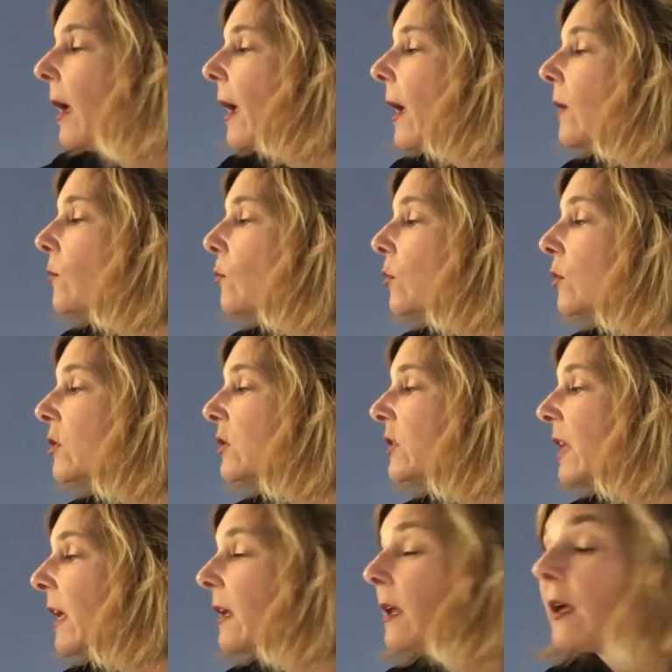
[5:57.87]
and words
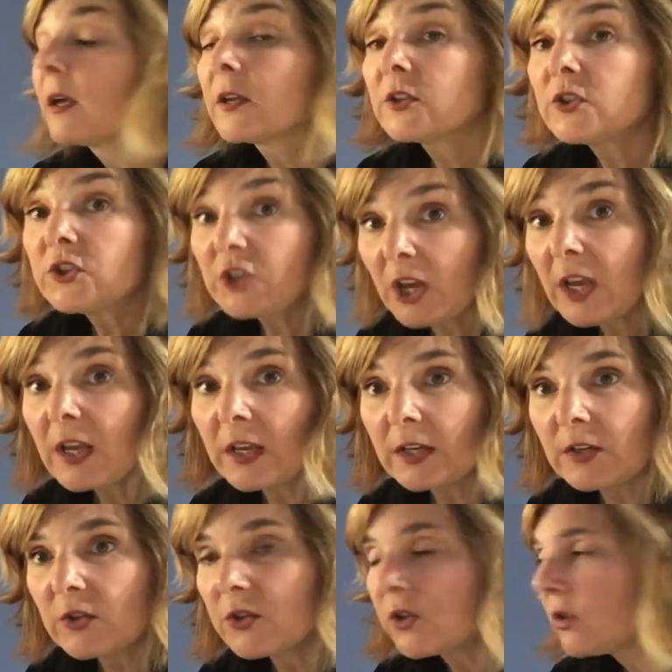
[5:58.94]
that
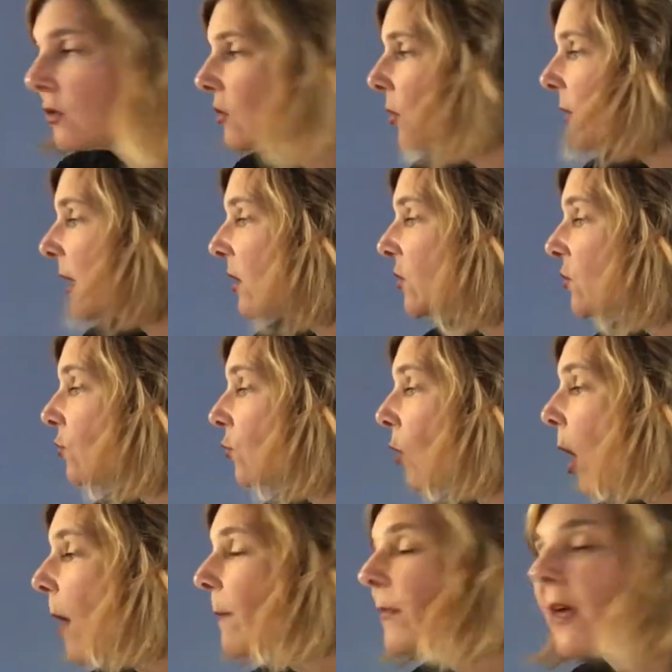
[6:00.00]
change, so they
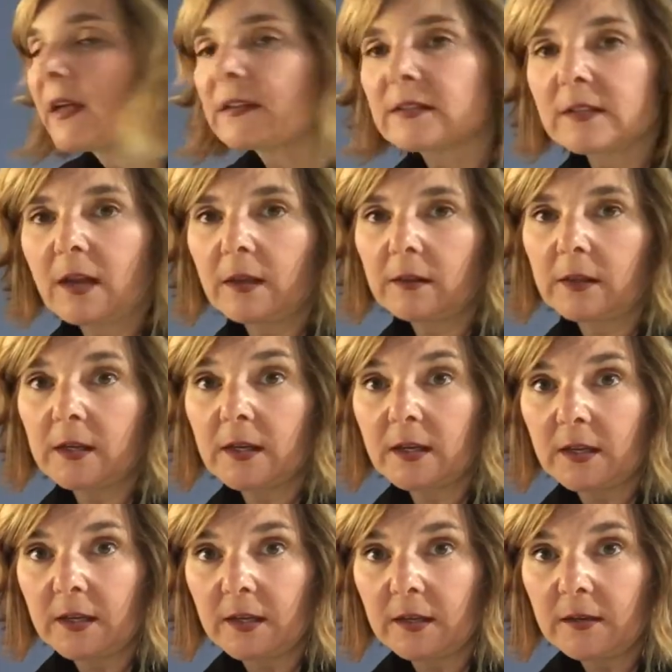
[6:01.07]
drop that silent
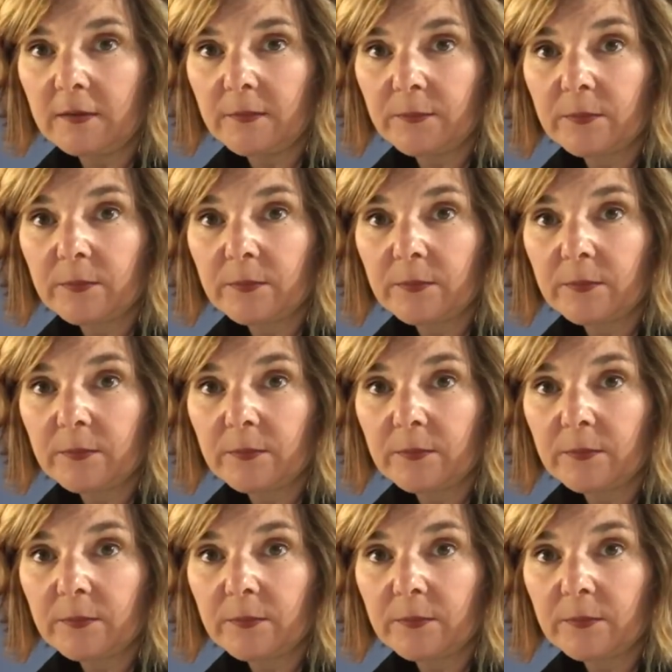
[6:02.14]
E.